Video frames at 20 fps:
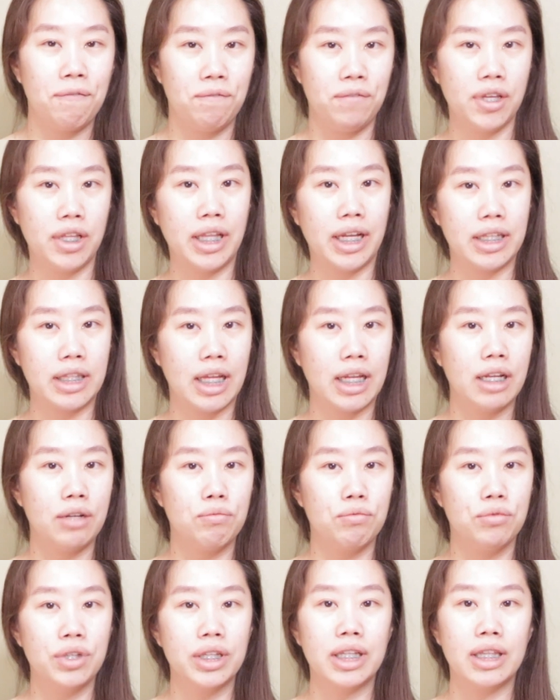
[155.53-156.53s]
feel like they
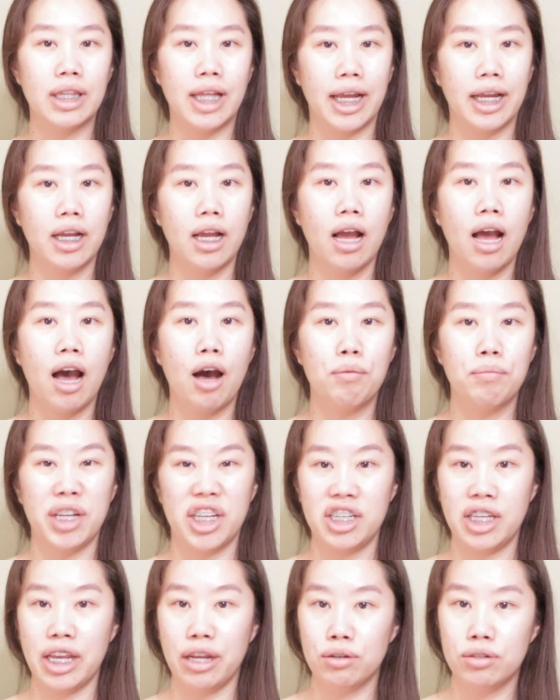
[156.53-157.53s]
didn't really like how my
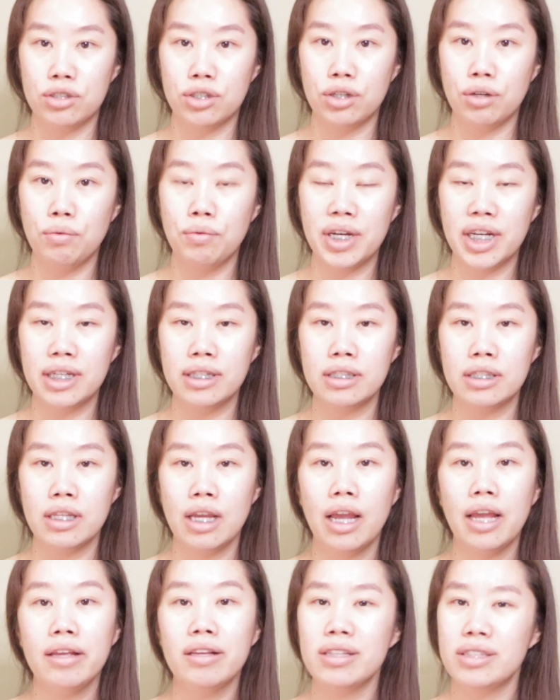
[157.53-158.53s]
character was,
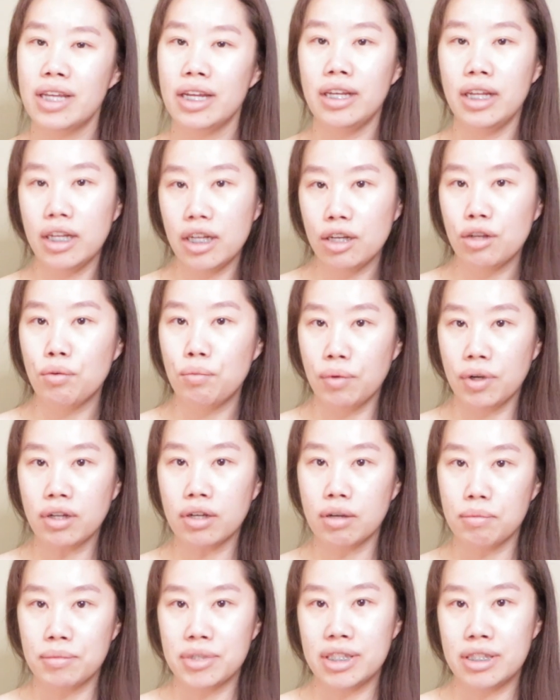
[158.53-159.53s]
because I needed to
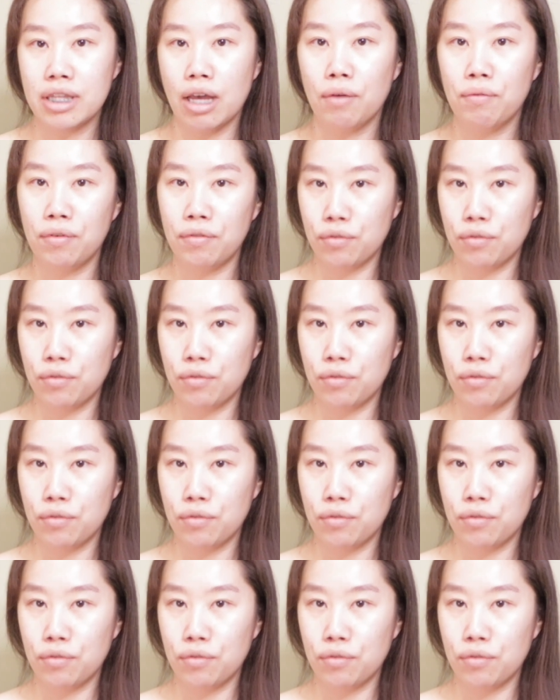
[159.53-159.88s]
work on myself.